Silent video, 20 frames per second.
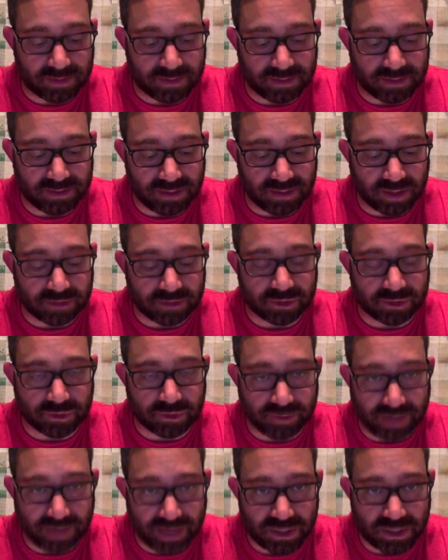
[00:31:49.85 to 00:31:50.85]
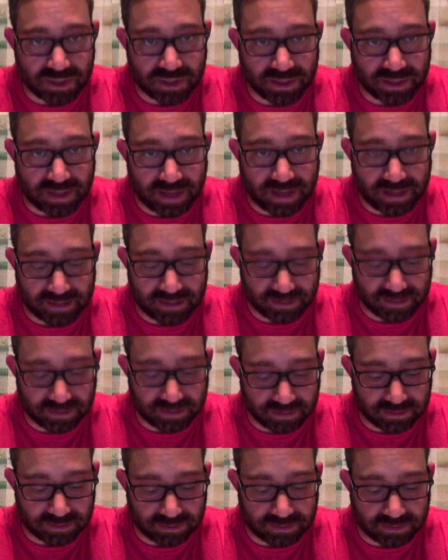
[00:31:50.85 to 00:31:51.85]
in God's creation as it
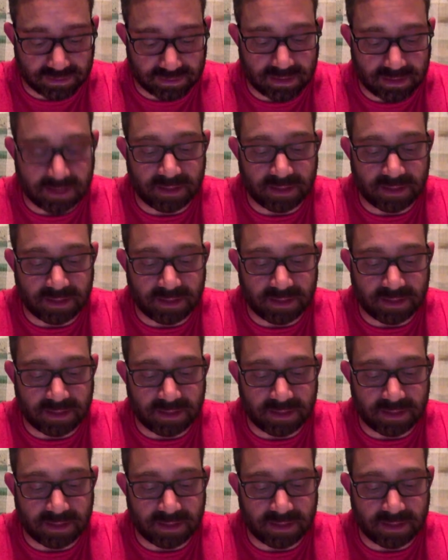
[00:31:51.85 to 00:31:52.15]
is.